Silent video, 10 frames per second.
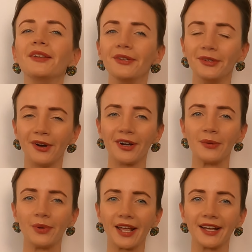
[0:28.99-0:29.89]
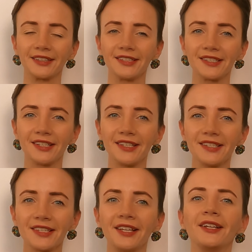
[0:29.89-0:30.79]
Yoga
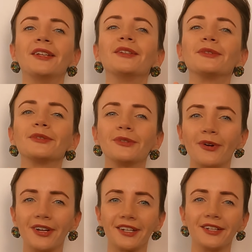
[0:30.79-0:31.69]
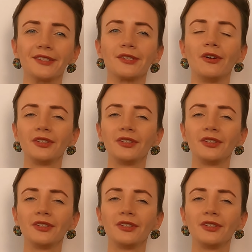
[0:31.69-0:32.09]
practices, tutorials